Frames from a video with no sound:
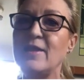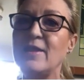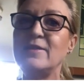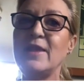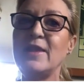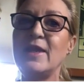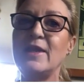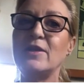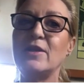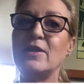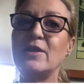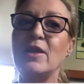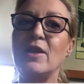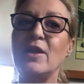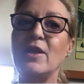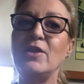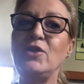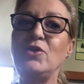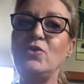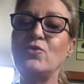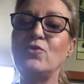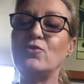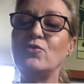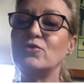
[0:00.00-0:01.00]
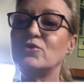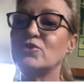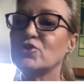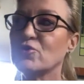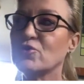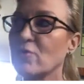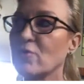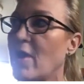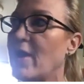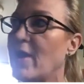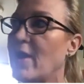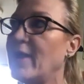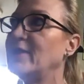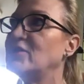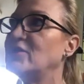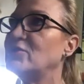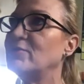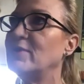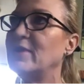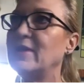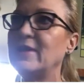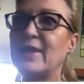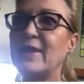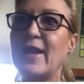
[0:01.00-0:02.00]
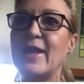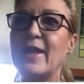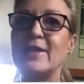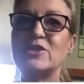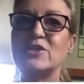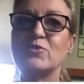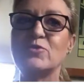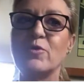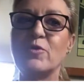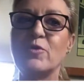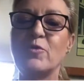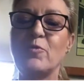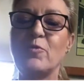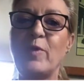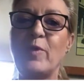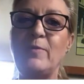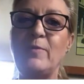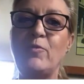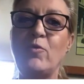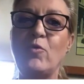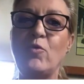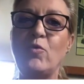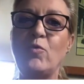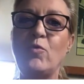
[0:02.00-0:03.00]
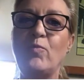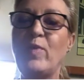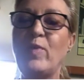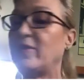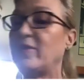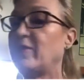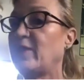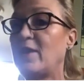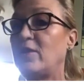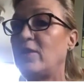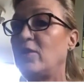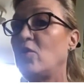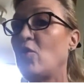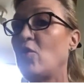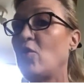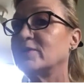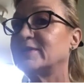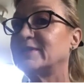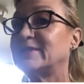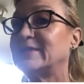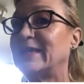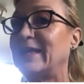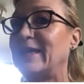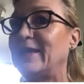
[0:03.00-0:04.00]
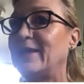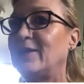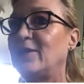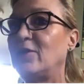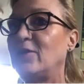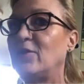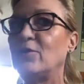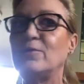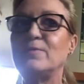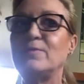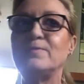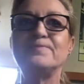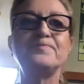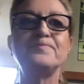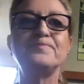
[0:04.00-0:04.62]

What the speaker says: that you're trying to engage with people, but they're not seeing you.